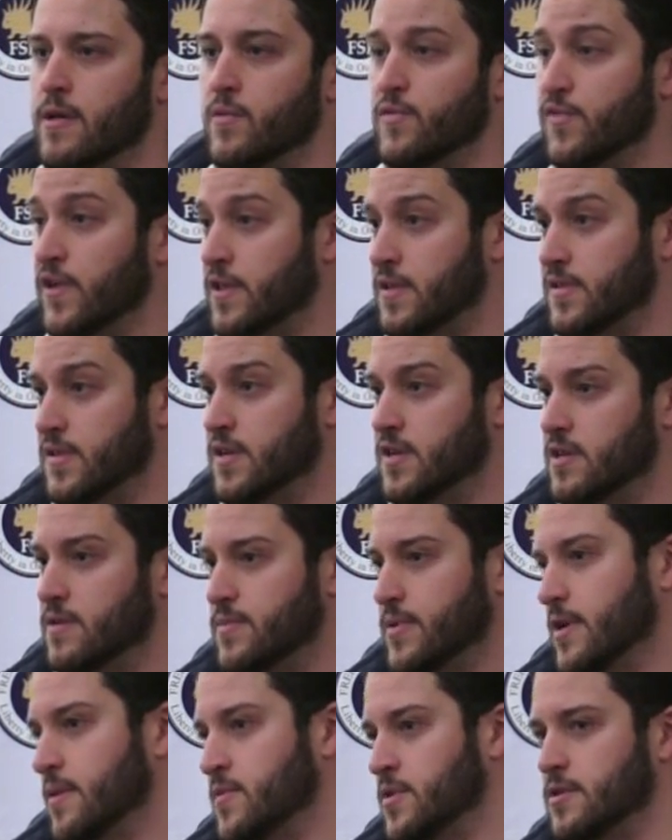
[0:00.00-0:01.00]
We finally
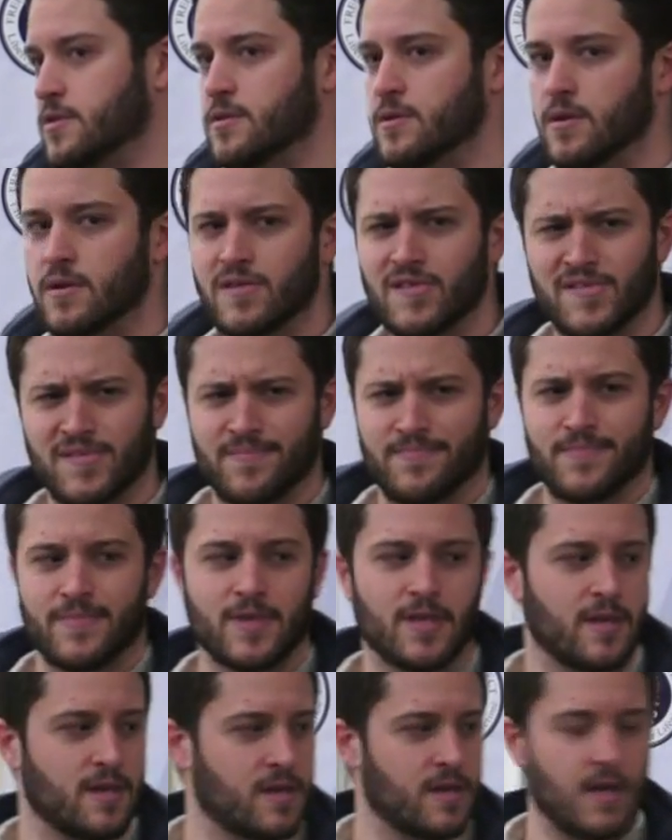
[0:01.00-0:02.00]
did, but I mean, you know, it's,
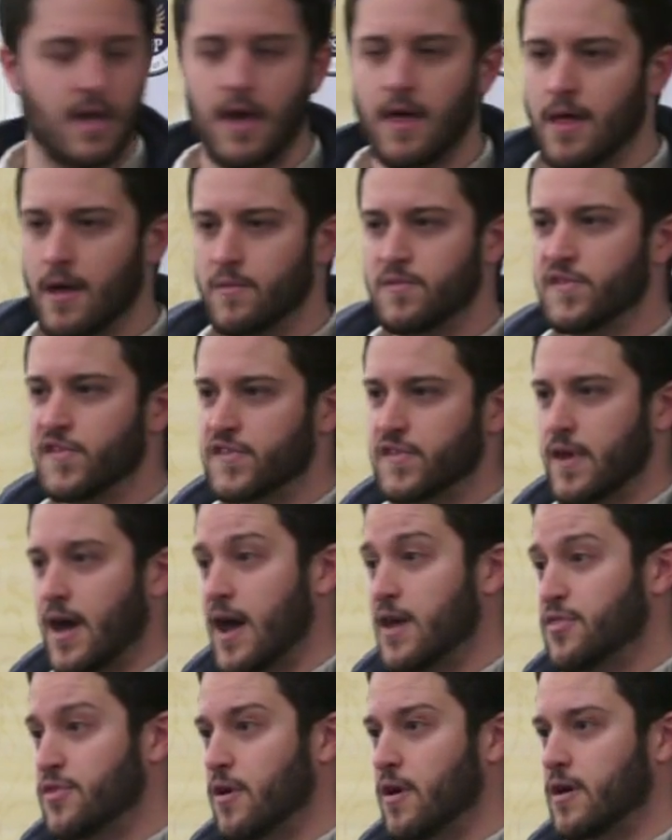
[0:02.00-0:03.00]
I, I was just,
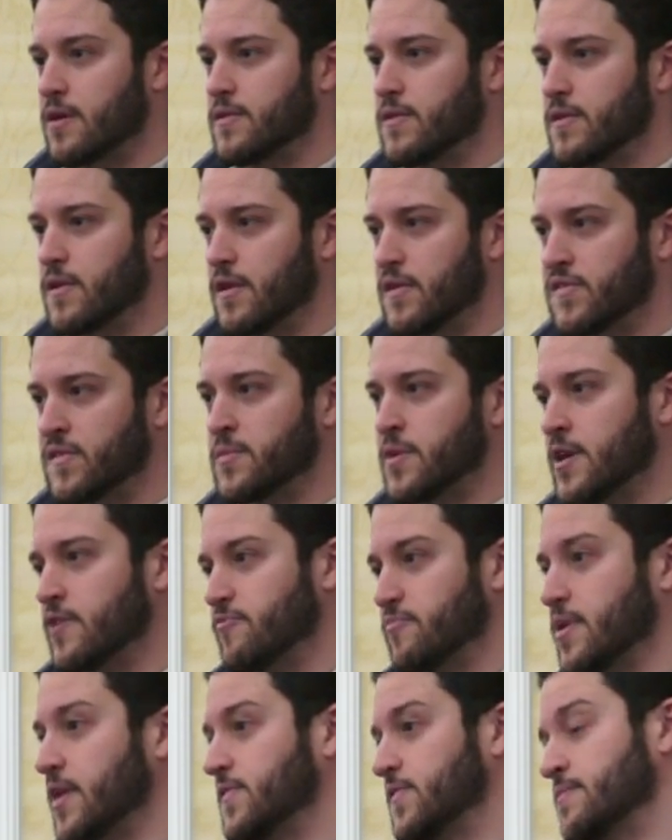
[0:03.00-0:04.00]
I thought some kind
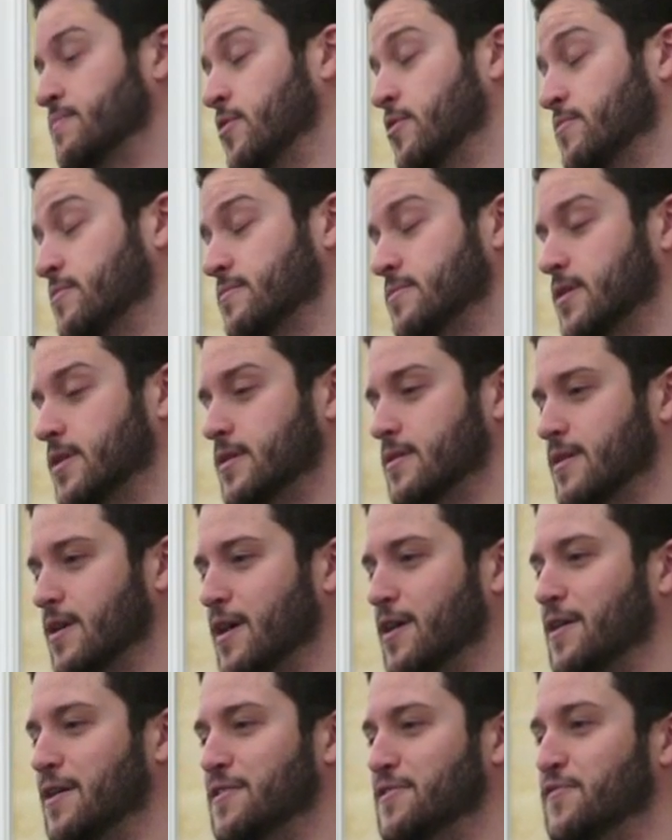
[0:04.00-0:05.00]
of blessed moment, uh,
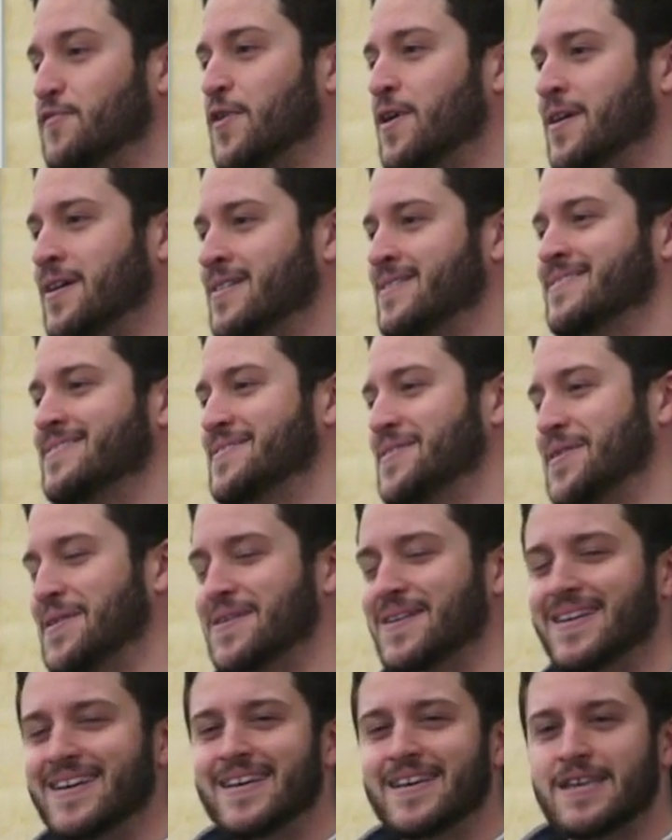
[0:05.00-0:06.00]
like a, a, divine, you
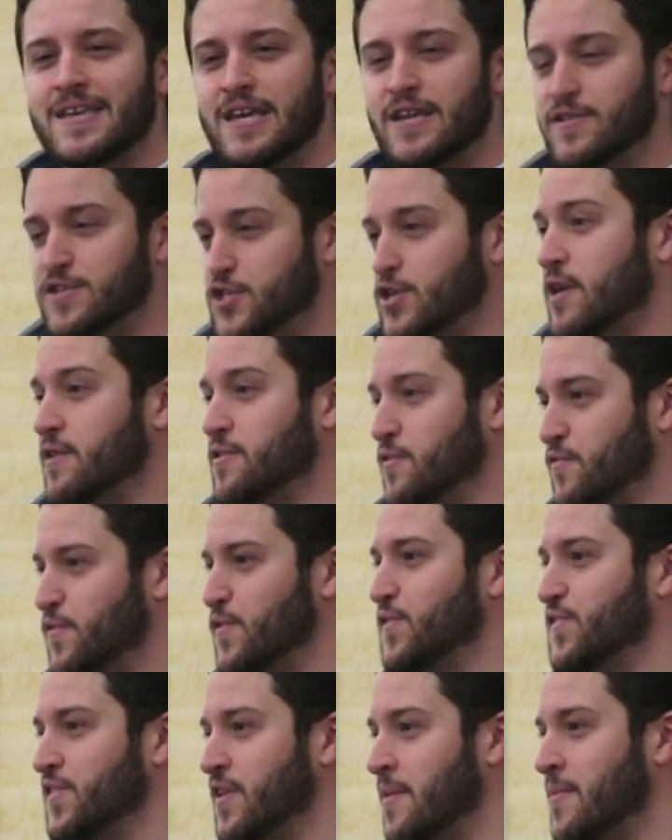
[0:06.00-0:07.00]
know, it shot the
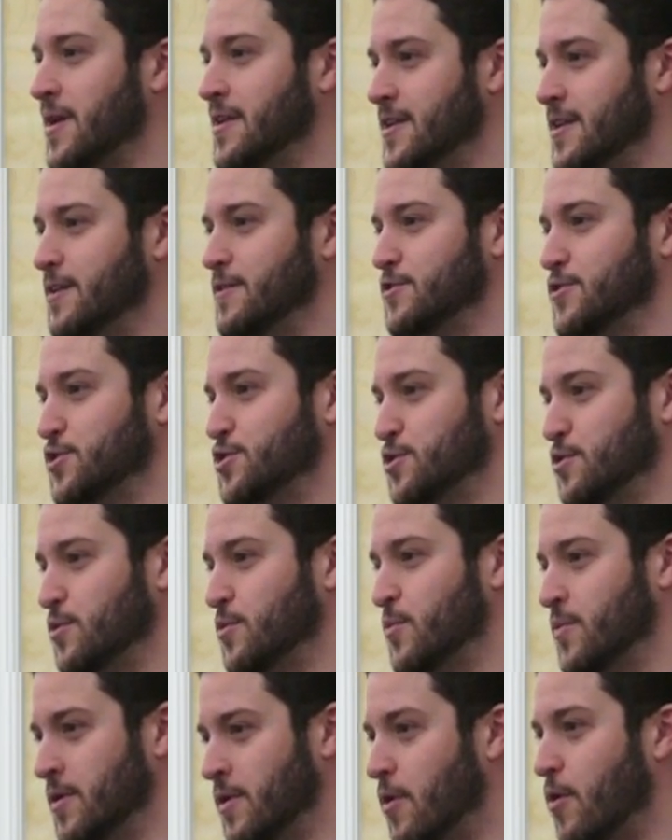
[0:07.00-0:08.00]
first time I needed it to
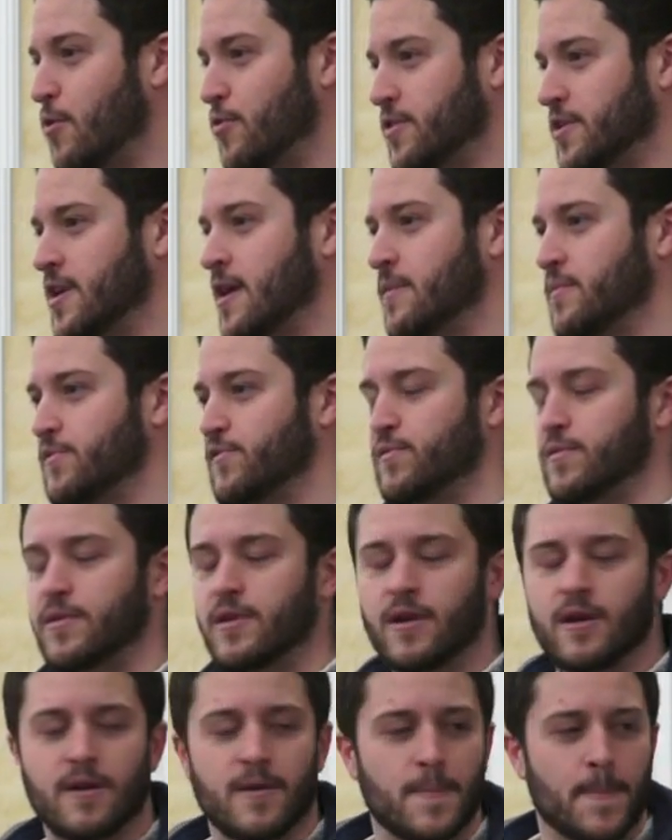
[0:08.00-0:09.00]
shoot when all the cameras were
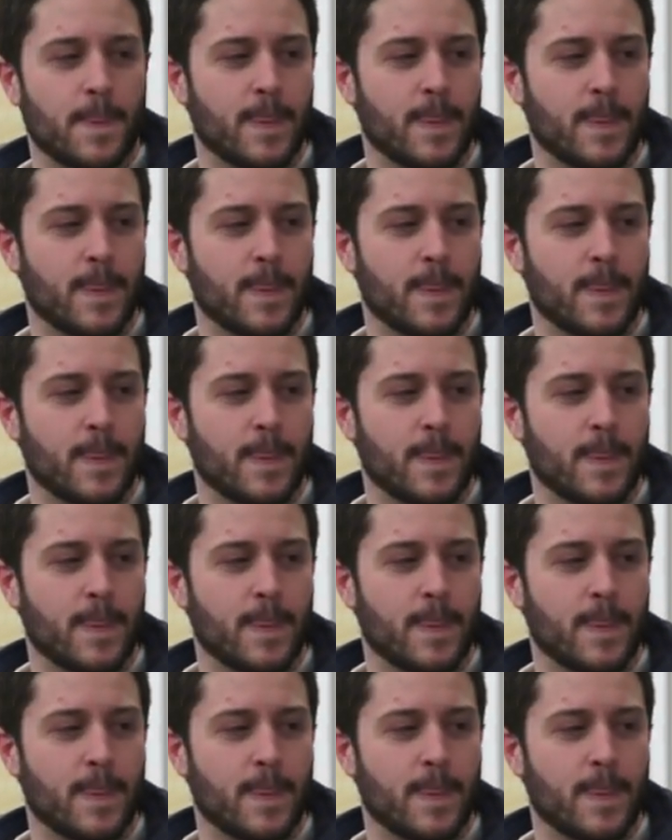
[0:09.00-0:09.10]
there.